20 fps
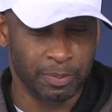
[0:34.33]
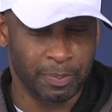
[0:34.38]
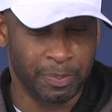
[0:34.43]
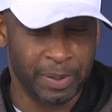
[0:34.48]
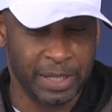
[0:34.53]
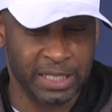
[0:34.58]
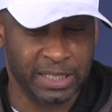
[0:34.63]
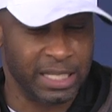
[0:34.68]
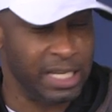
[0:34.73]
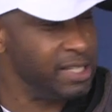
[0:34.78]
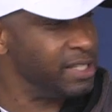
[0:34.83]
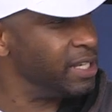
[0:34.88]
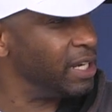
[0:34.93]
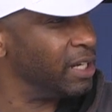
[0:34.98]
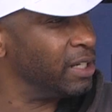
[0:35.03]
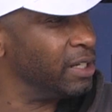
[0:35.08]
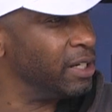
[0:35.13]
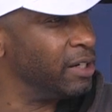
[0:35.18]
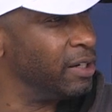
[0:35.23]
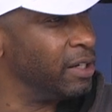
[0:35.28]
piece that
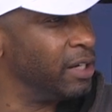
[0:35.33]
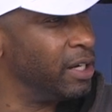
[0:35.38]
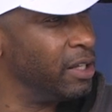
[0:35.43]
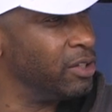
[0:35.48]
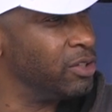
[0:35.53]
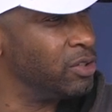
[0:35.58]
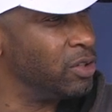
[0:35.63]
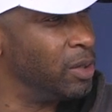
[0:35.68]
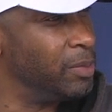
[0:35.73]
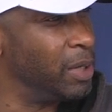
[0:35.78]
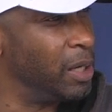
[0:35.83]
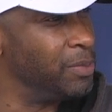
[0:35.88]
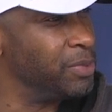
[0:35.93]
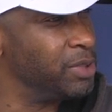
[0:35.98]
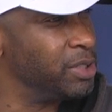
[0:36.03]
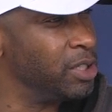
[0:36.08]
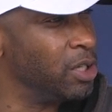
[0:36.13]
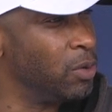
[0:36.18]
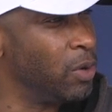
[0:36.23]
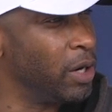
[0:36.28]
secondary together. So I'm
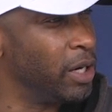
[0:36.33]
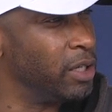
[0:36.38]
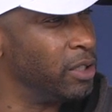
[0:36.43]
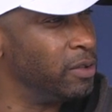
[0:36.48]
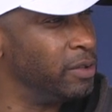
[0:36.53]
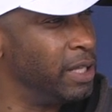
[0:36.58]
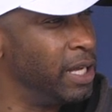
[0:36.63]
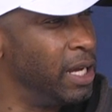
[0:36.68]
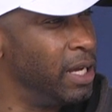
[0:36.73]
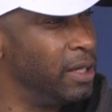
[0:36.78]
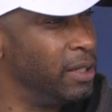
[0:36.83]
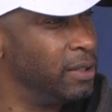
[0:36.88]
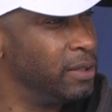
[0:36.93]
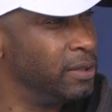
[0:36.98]
still working on that.